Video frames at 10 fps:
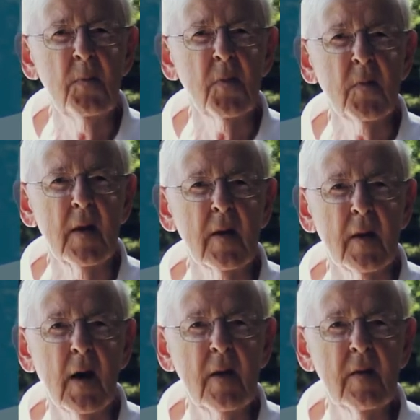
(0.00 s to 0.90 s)
people
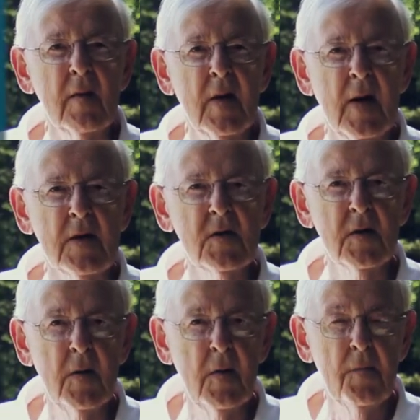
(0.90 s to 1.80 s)
that got in touch,
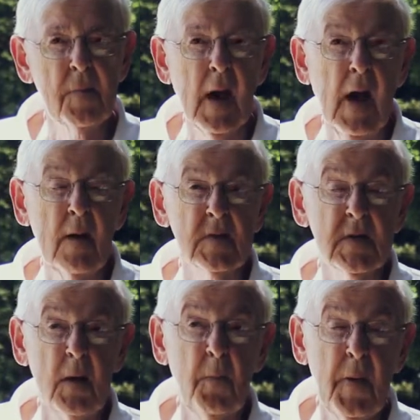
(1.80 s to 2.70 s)
I would
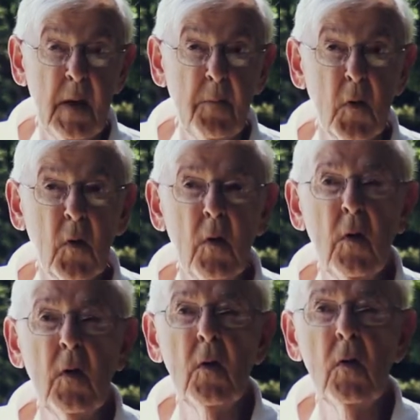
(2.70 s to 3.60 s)
say people
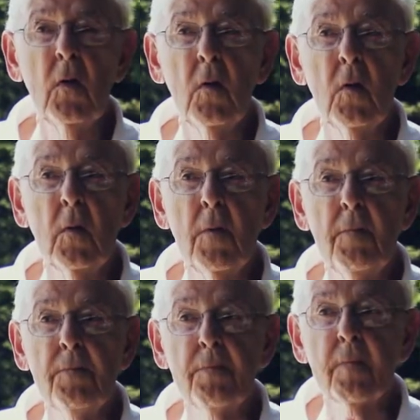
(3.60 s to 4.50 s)

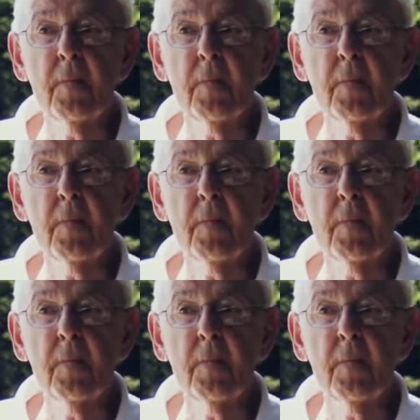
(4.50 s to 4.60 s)
who